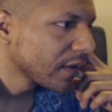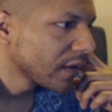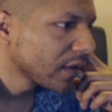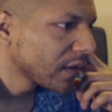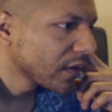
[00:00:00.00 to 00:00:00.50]

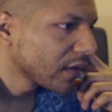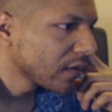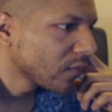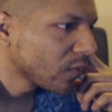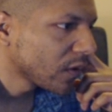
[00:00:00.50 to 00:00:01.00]
And
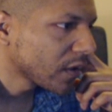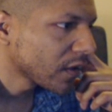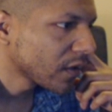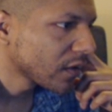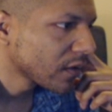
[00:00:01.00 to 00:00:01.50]
then
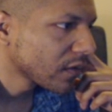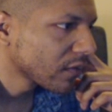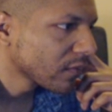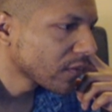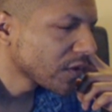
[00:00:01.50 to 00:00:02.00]
water,
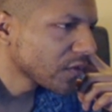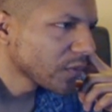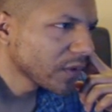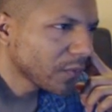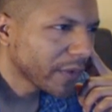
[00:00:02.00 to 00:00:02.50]
which is
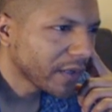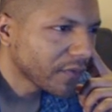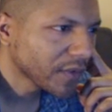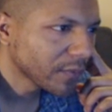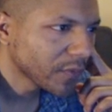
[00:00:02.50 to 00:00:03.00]
really red for
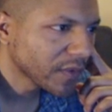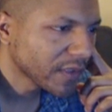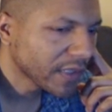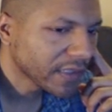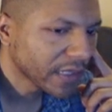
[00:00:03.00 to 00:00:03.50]
some reason.
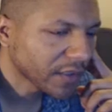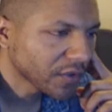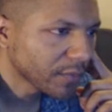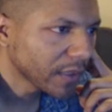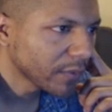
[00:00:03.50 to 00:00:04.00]
That texture
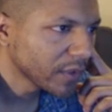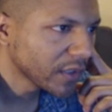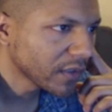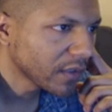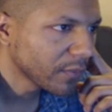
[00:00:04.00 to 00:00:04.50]
probably
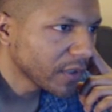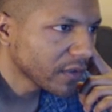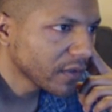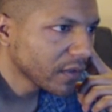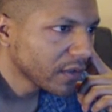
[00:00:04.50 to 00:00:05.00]
didn't come in
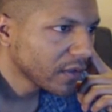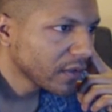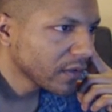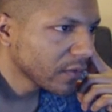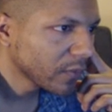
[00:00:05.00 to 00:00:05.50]

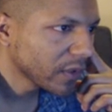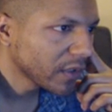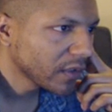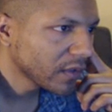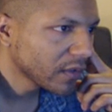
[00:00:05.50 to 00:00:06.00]
the way